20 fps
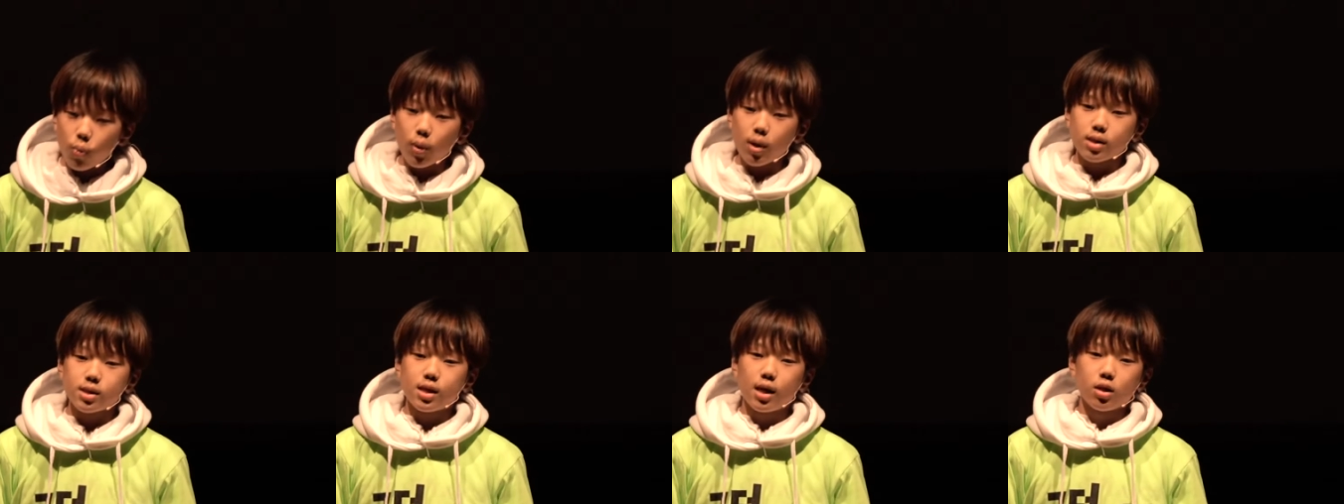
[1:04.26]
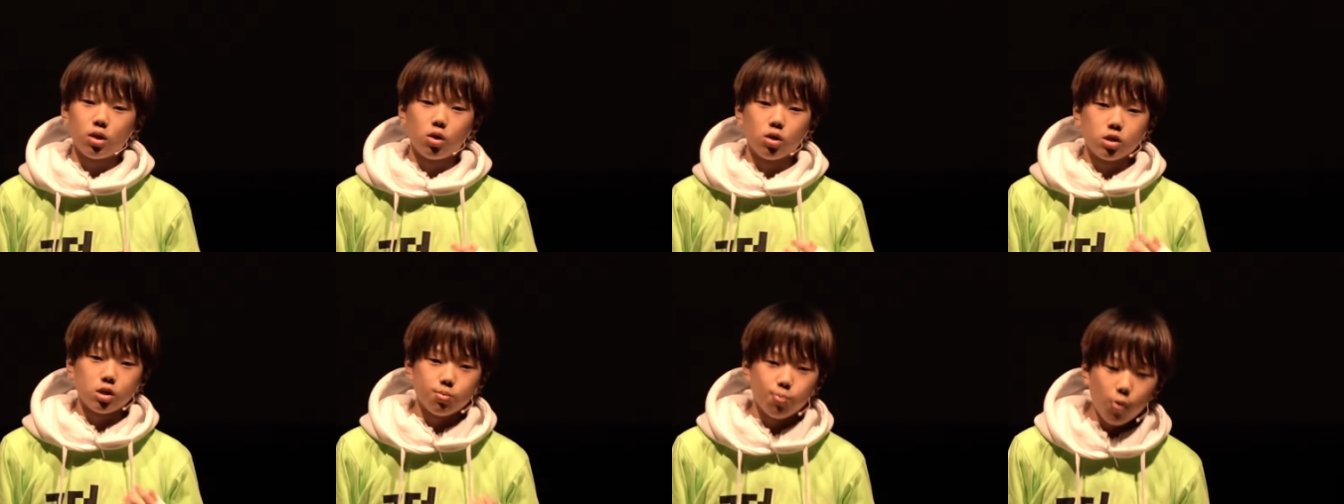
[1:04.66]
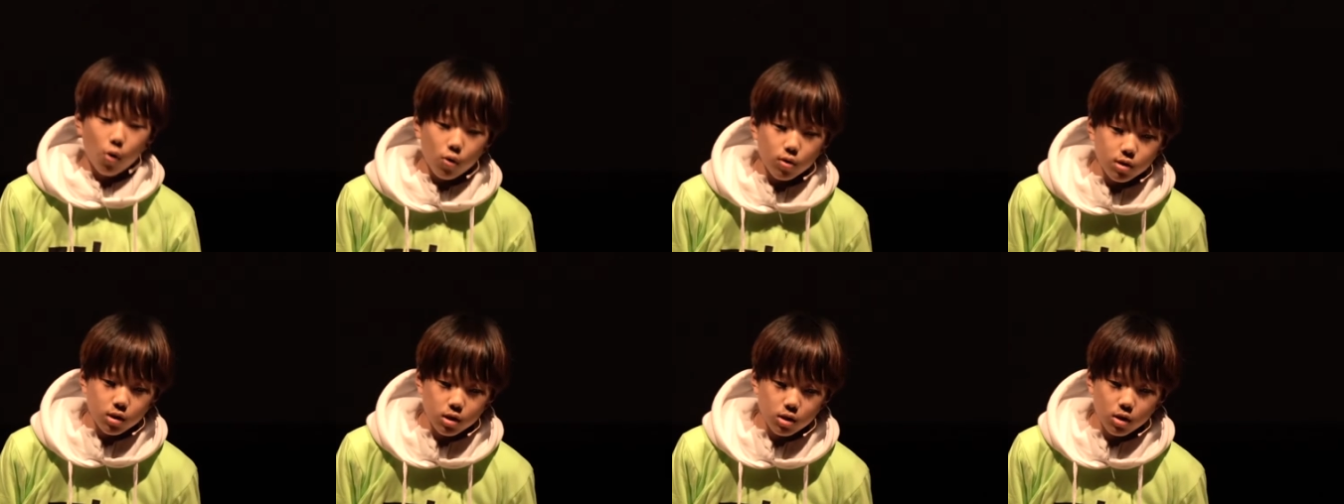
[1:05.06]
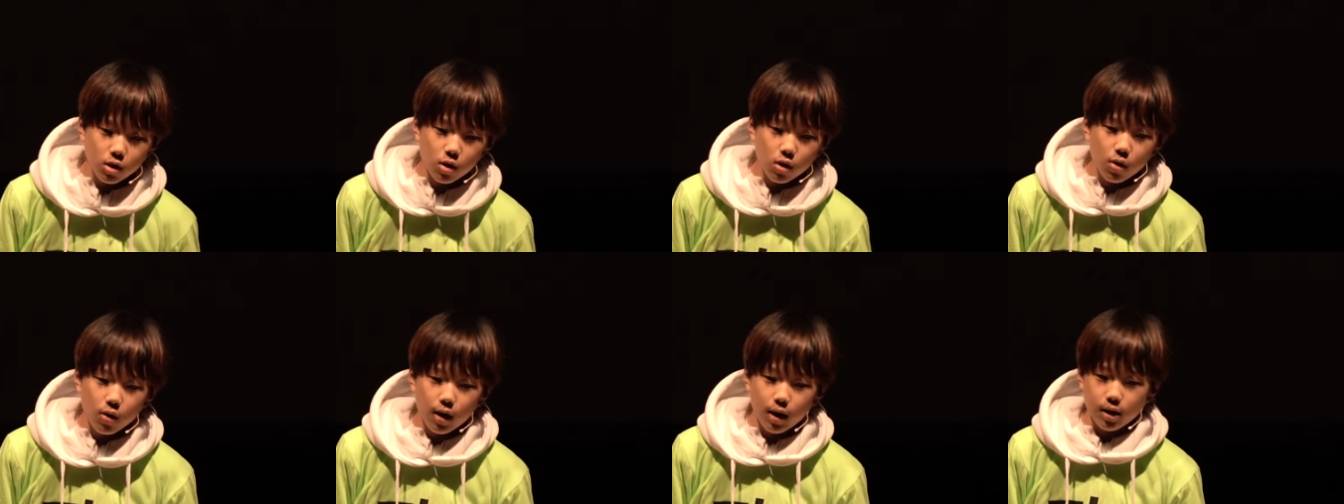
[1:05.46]
always had a
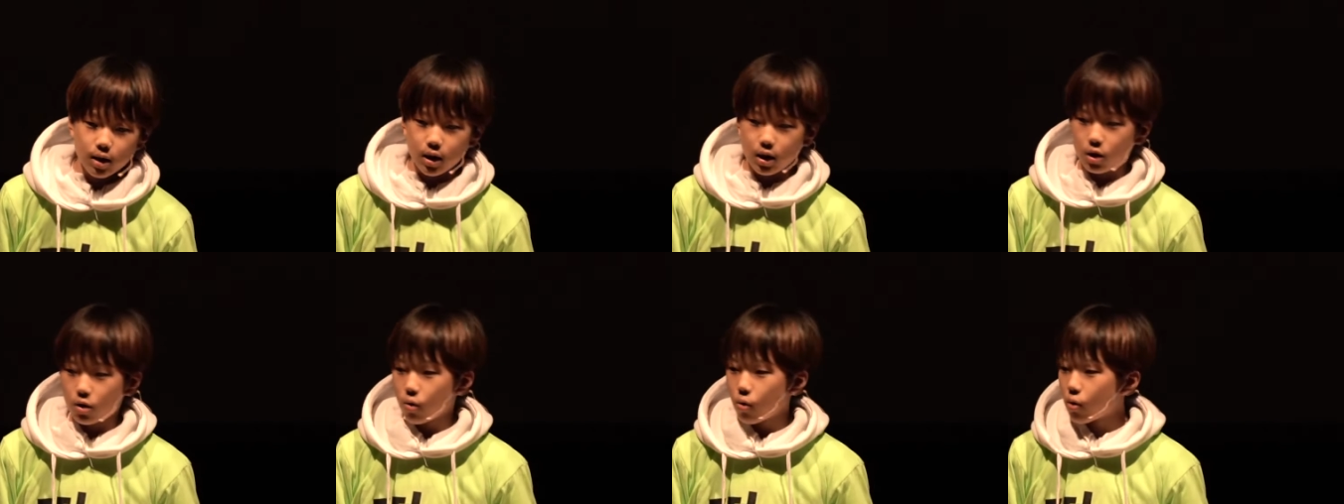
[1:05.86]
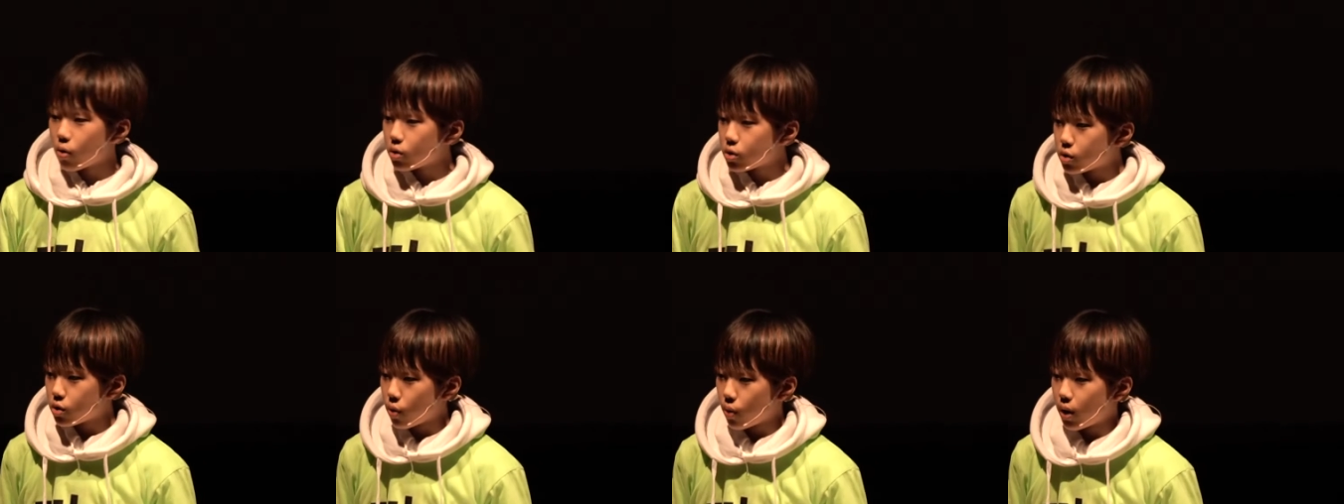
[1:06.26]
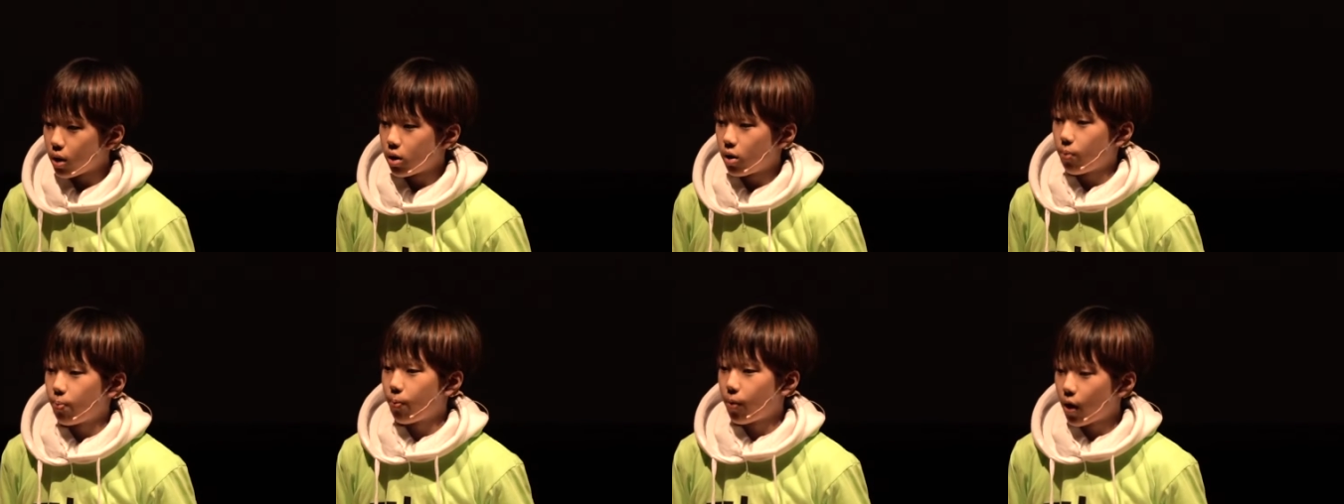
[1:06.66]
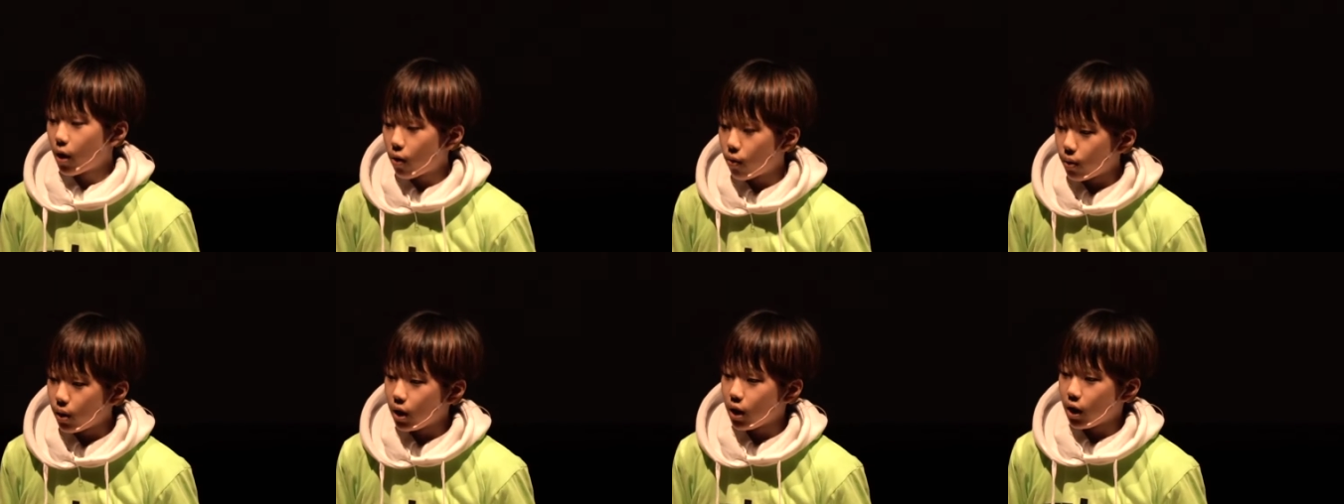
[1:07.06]
sponsor, and he also had a
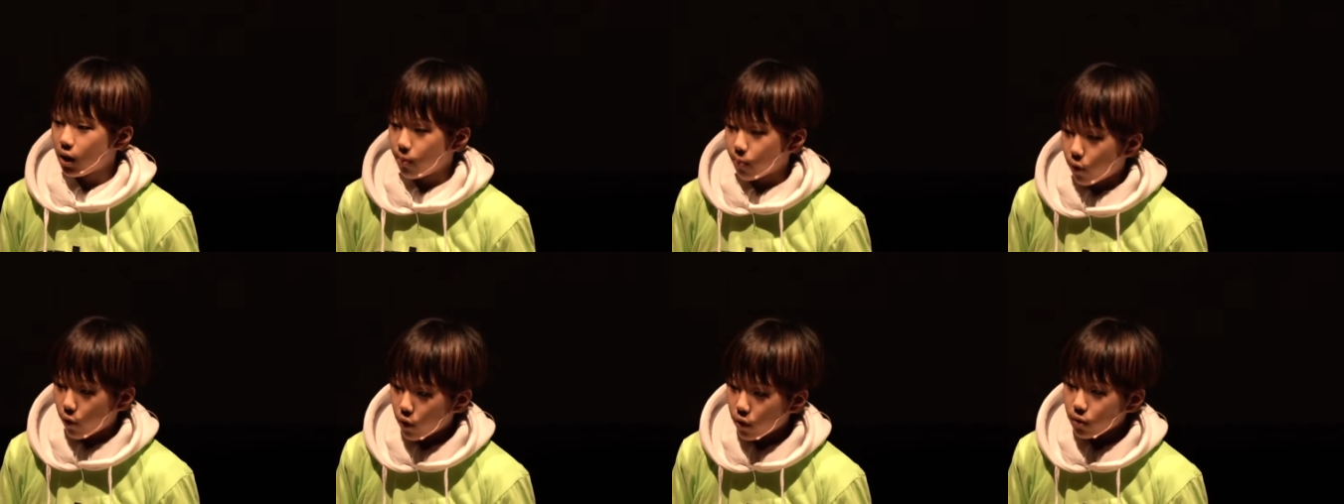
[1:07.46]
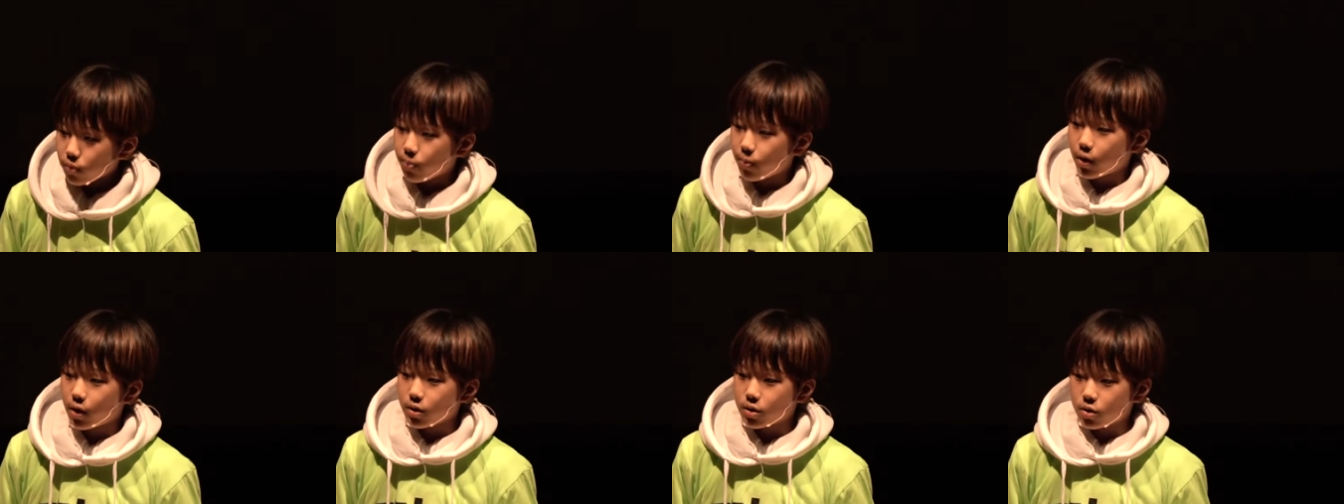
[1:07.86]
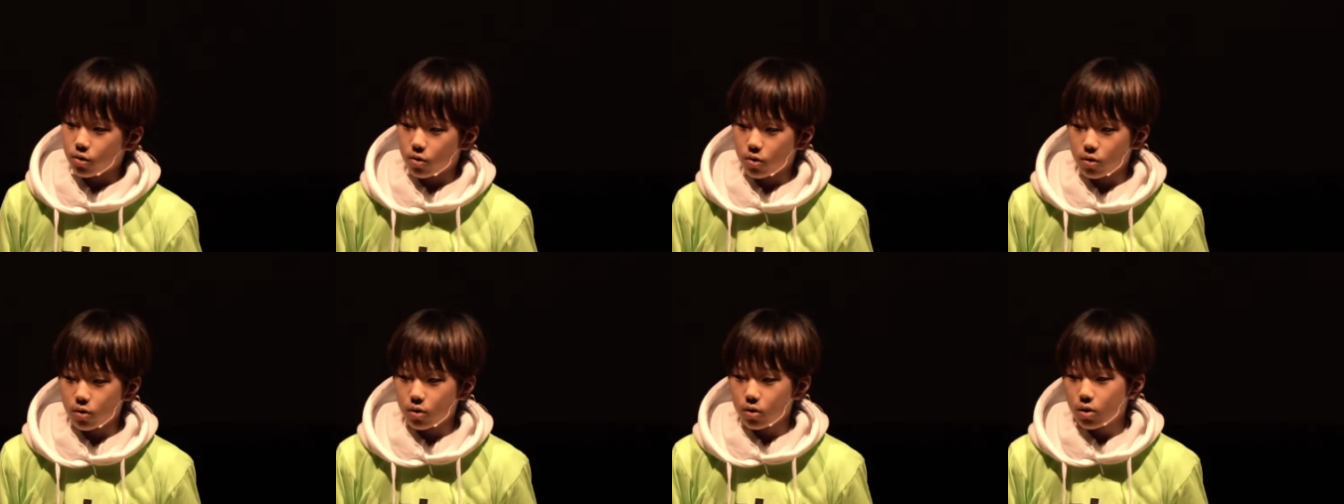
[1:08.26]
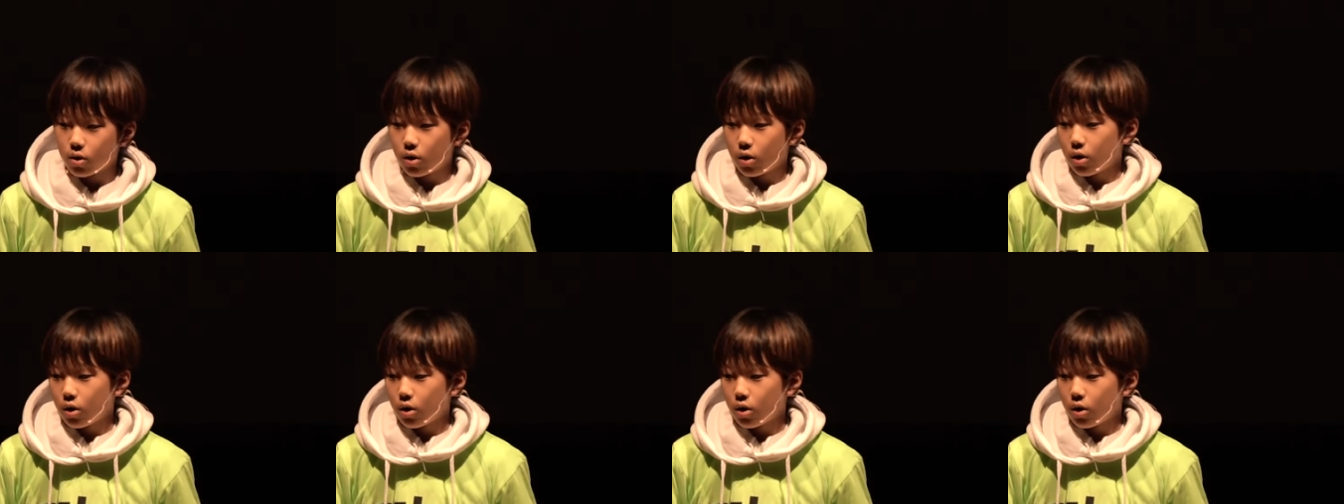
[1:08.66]
very important partner.